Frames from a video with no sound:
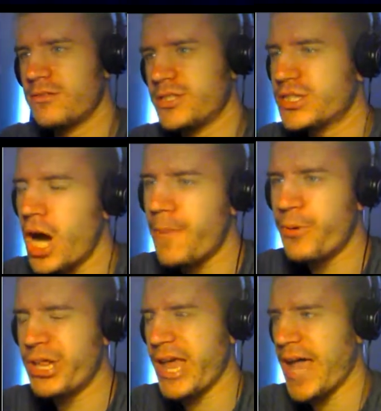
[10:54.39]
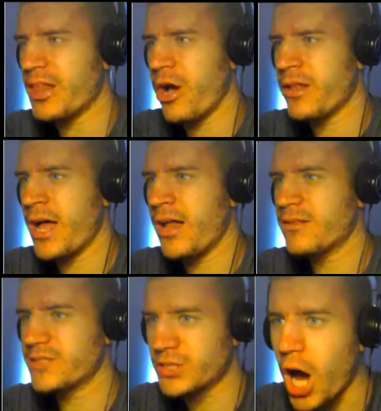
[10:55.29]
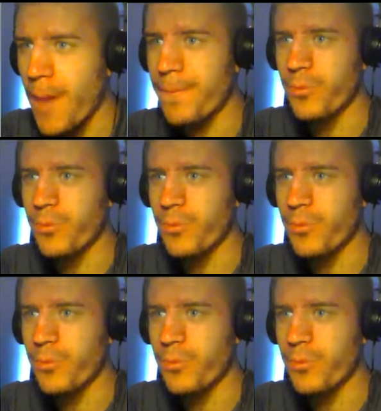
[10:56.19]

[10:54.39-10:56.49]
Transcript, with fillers: Stop with that, Donald. Stop